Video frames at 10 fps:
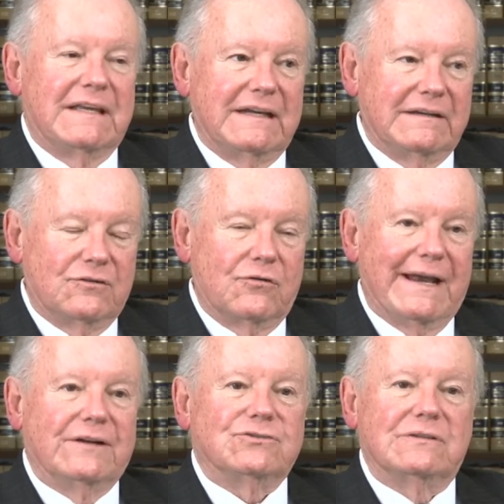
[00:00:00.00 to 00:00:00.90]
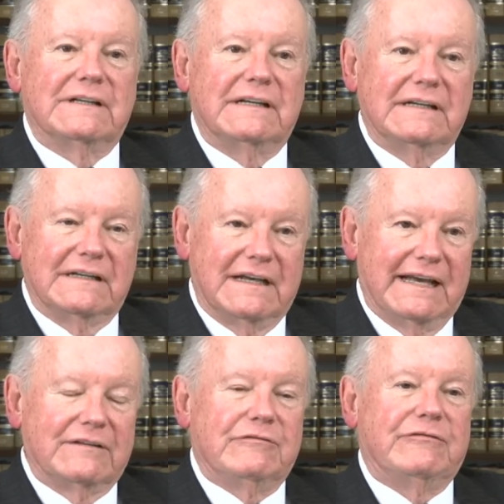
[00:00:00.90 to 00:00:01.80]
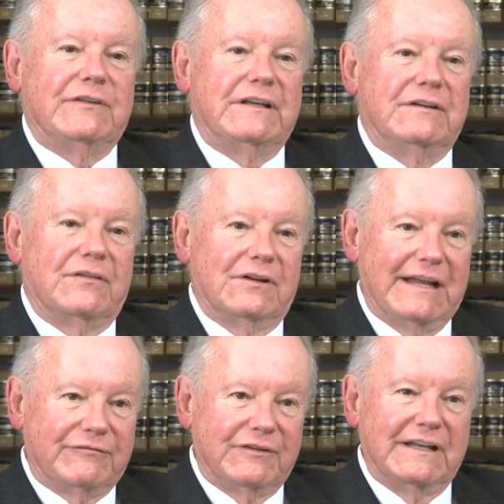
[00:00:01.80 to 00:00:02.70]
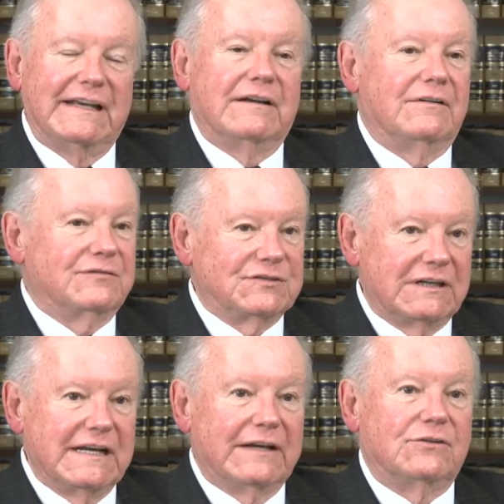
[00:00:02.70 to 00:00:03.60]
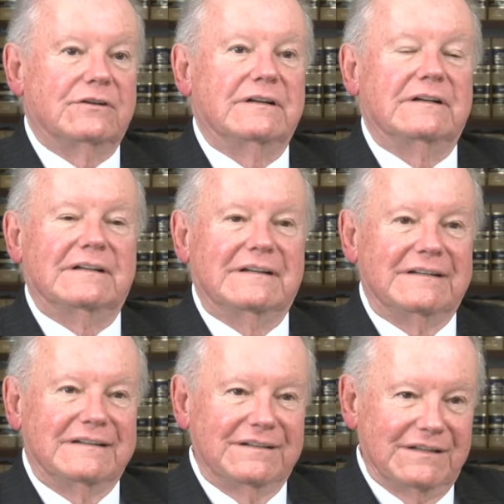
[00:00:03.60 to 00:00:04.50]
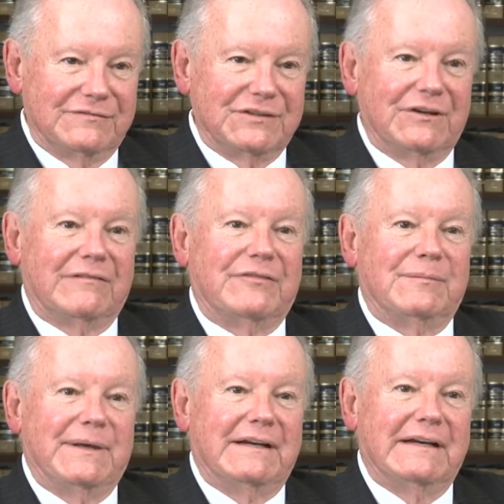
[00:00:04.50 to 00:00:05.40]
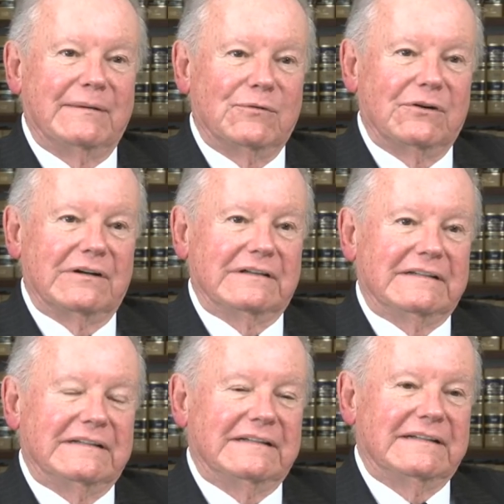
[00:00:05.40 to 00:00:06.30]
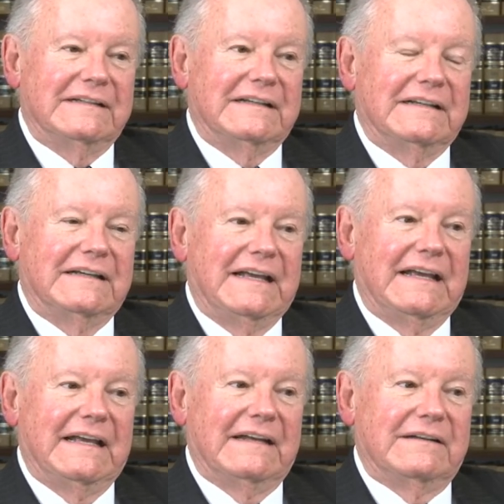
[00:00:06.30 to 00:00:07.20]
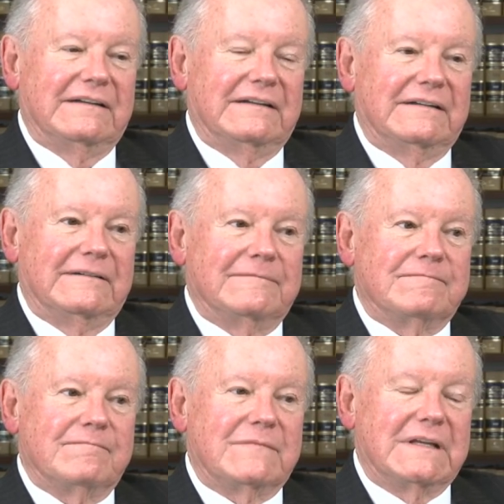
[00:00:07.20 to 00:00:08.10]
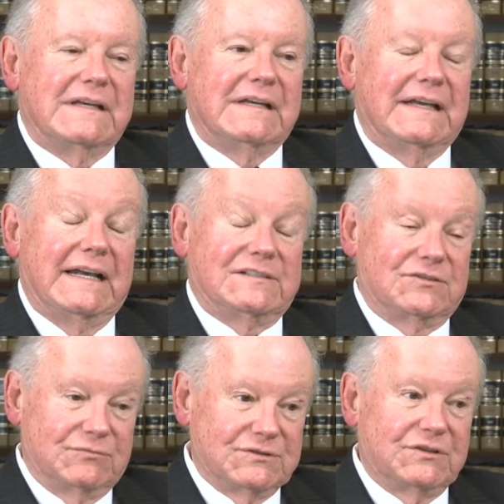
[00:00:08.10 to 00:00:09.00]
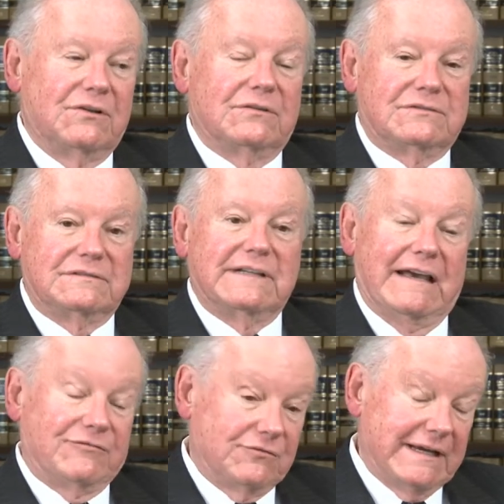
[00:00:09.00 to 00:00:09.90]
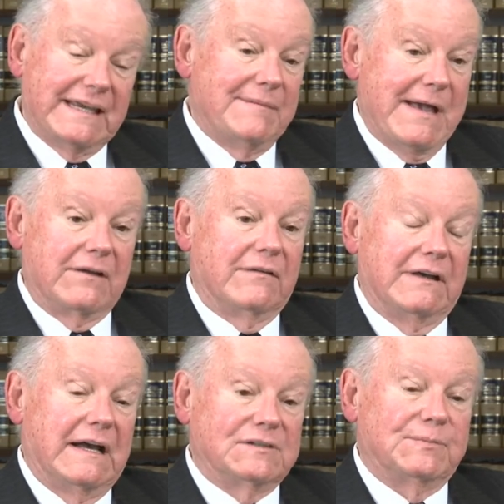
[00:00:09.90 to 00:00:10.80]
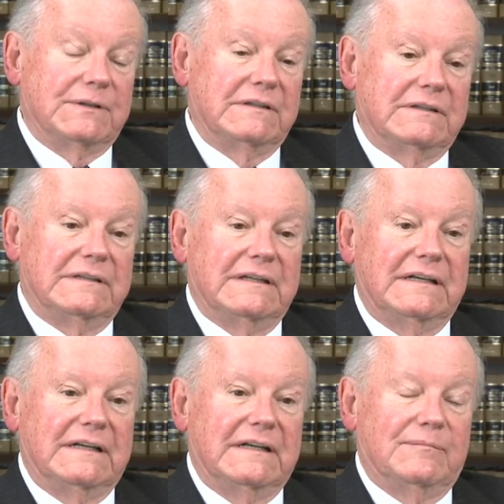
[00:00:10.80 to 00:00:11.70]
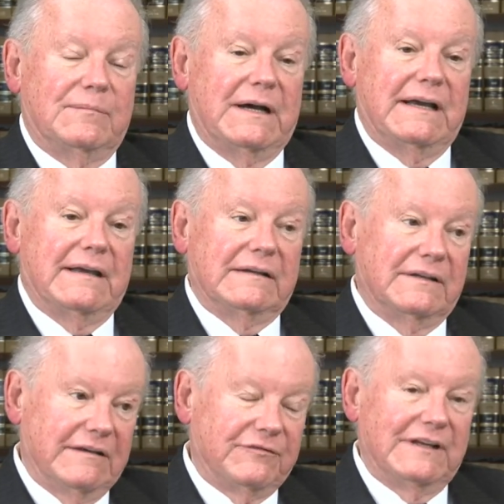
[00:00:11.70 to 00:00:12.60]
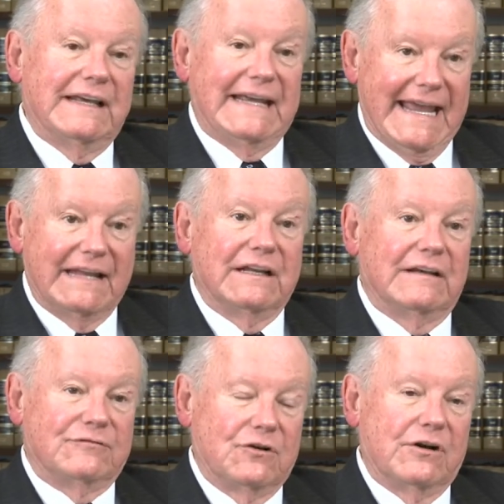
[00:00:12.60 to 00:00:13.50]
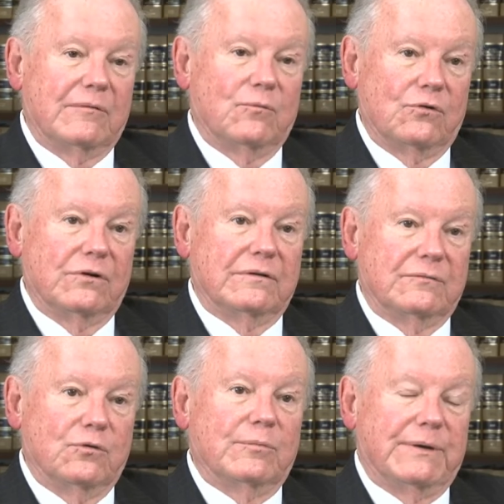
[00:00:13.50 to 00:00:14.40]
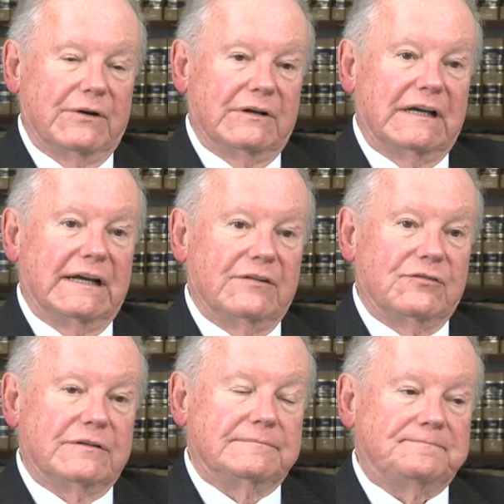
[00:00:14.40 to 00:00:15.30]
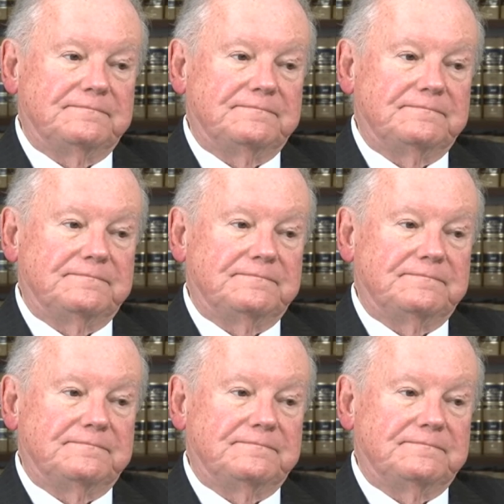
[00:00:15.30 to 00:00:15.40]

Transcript: And gradually, I could feel the left leg. All of a sudden, I couldn't lifted off the bed anymore. And uh, as a result, after I came out of the hospital, my left leg and left arm were, were paralyzed.